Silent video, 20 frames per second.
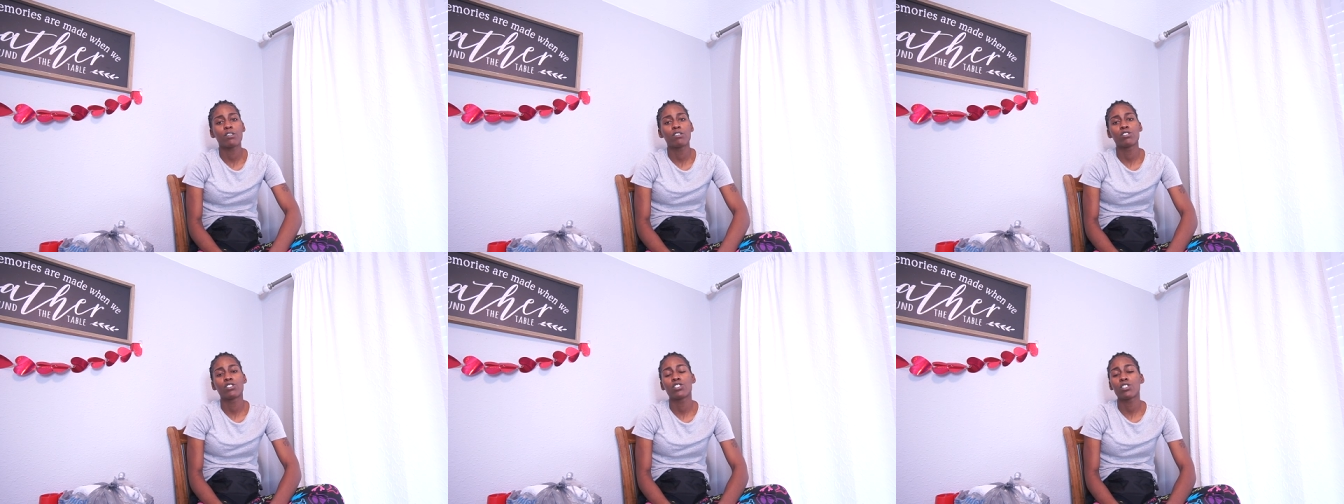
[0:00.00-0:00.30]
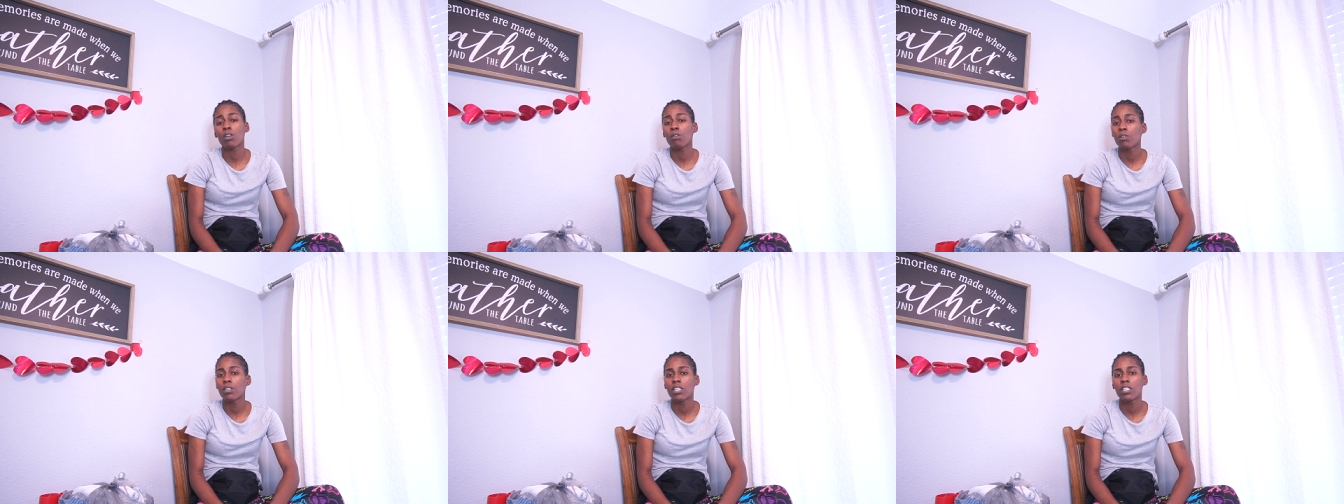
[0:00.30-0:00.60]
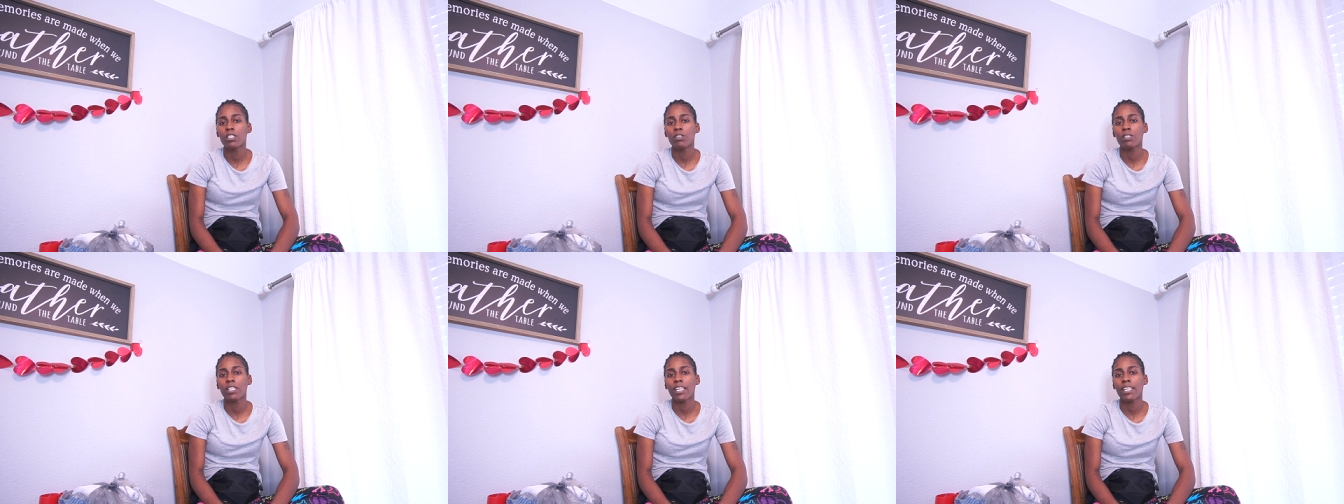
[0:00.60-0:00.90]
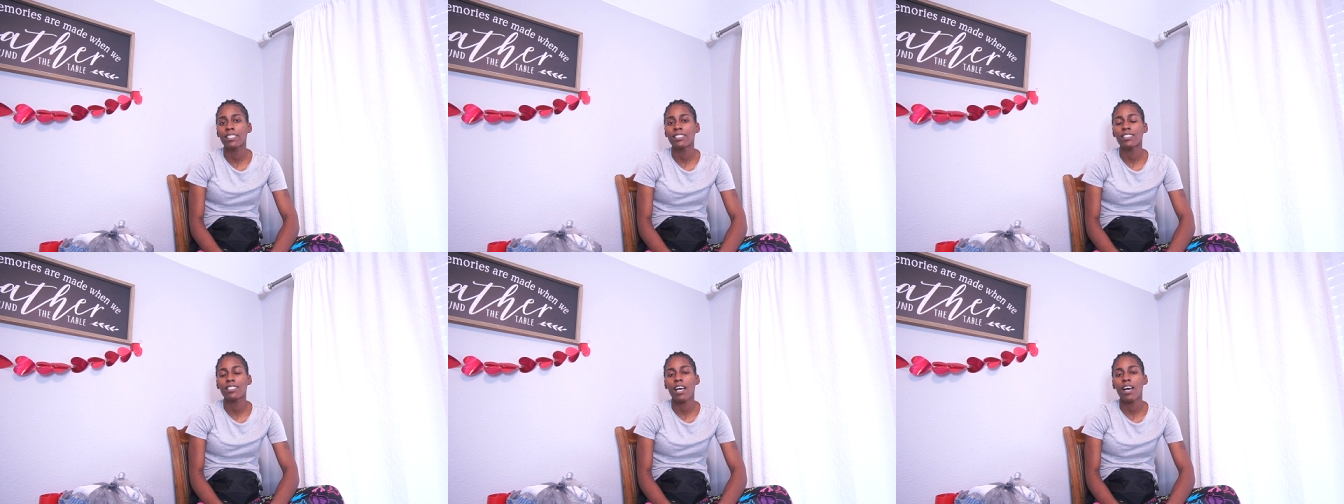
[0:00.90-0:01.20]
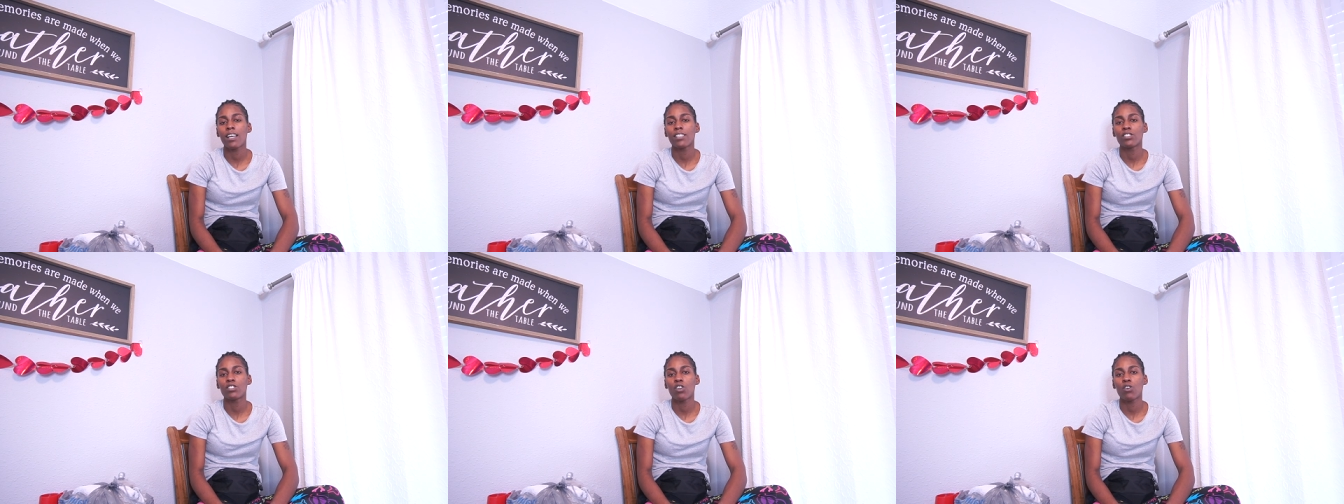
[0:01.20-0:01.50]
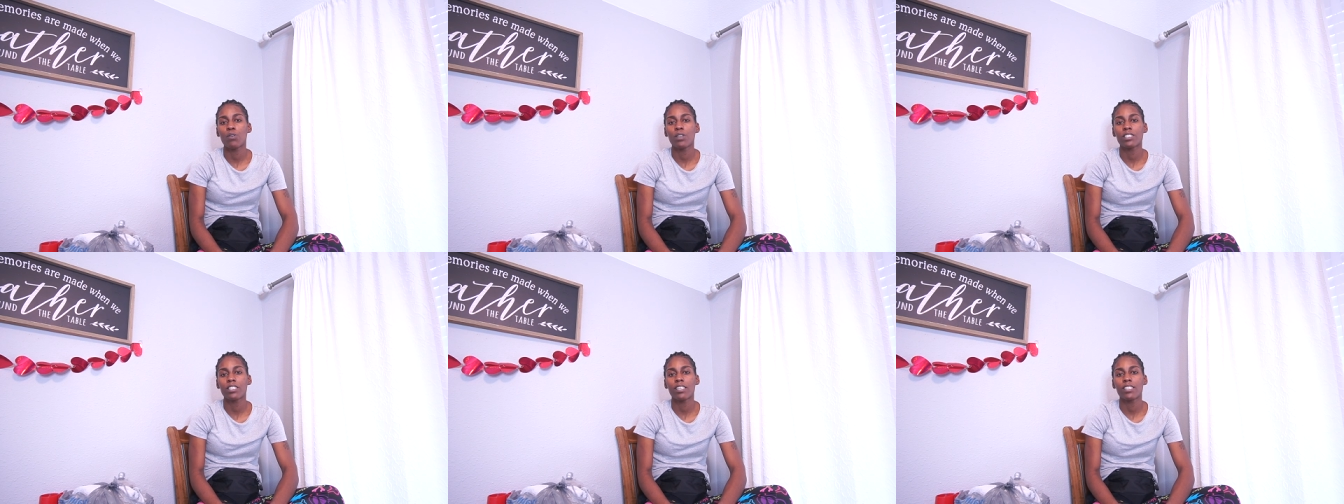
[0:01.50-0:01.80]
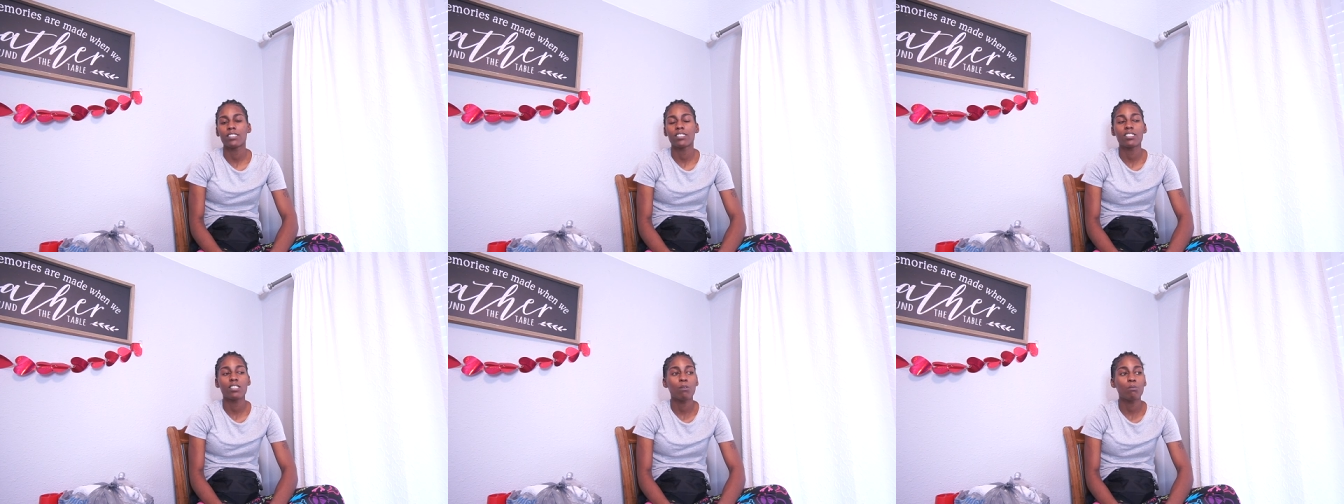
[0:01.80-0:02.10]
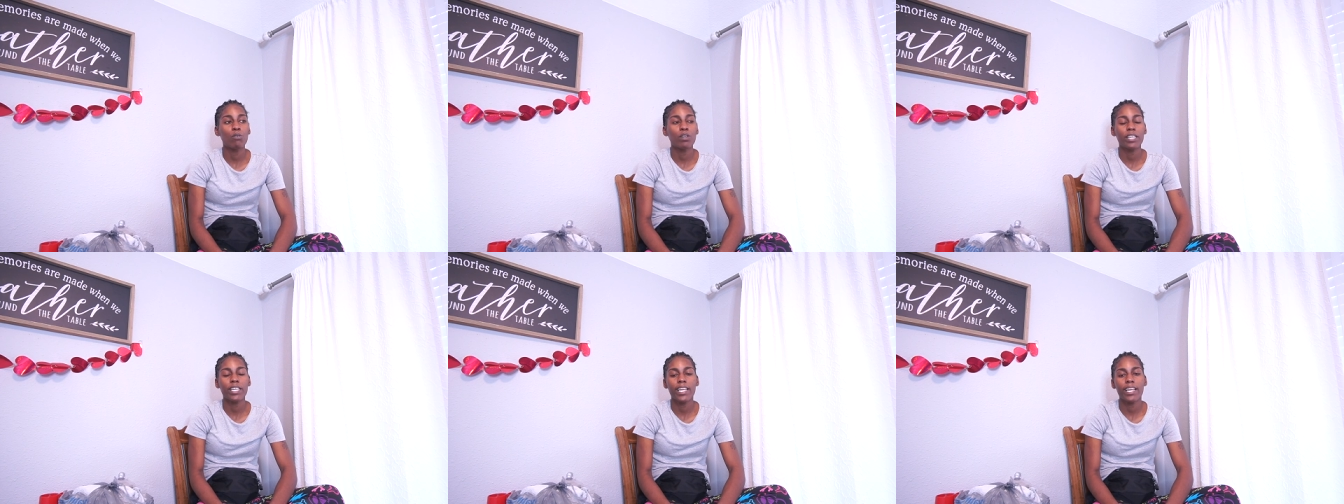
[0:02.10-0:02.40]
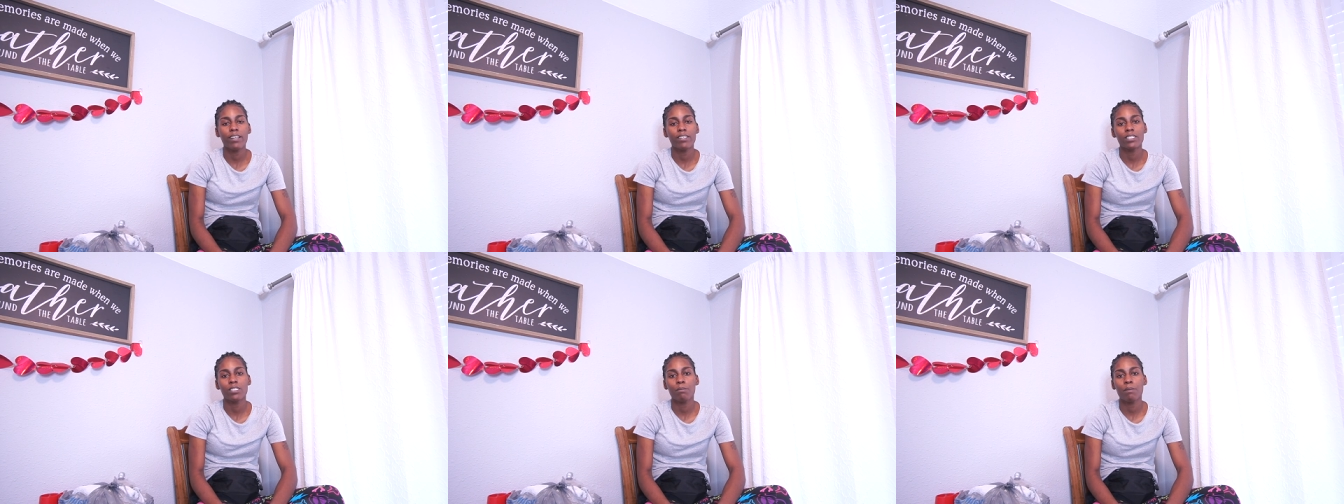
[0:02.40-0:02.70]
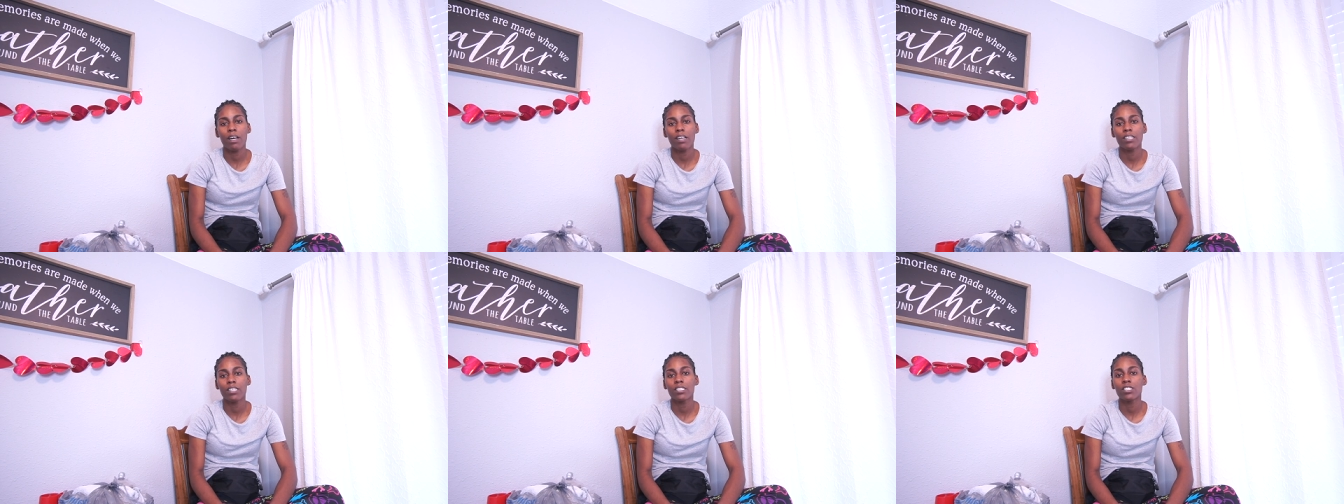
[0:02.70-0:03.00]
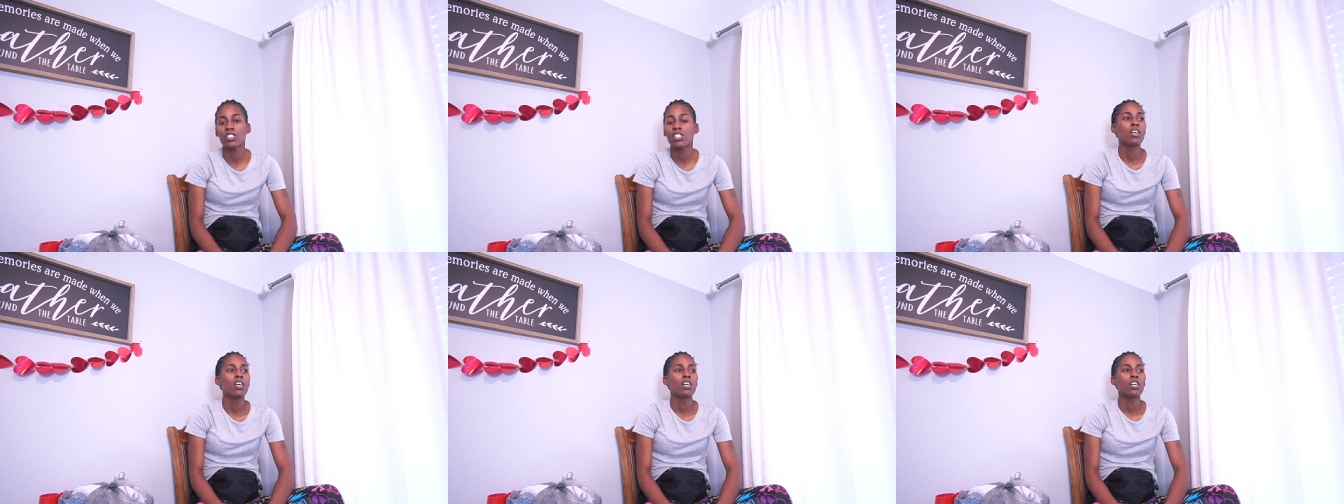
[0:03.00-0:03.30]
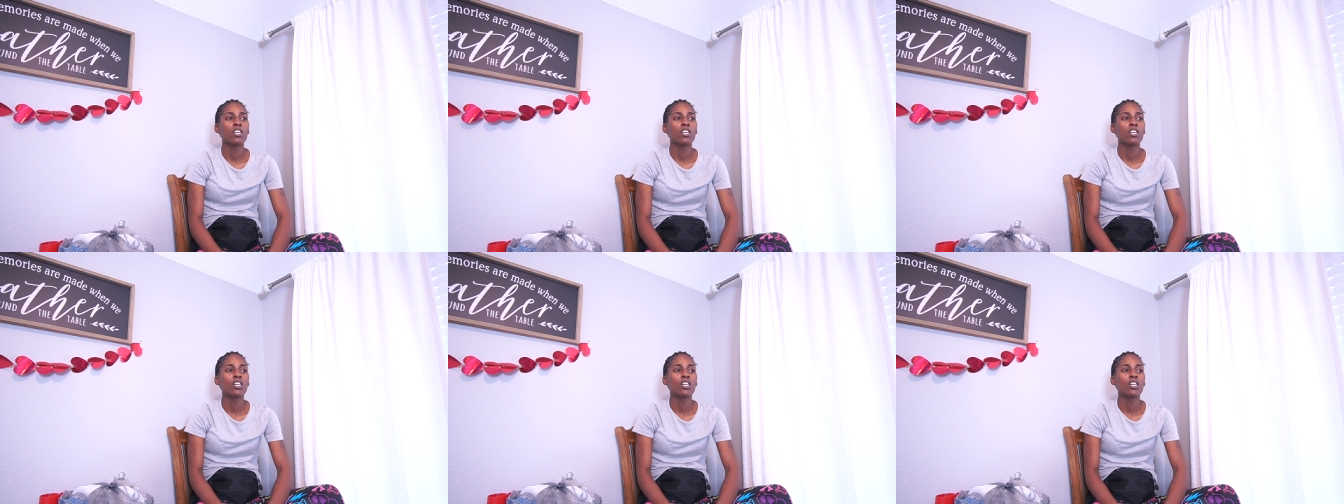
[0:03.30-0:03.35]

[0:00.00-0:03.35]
so good on the inside knowing that someone cares about us.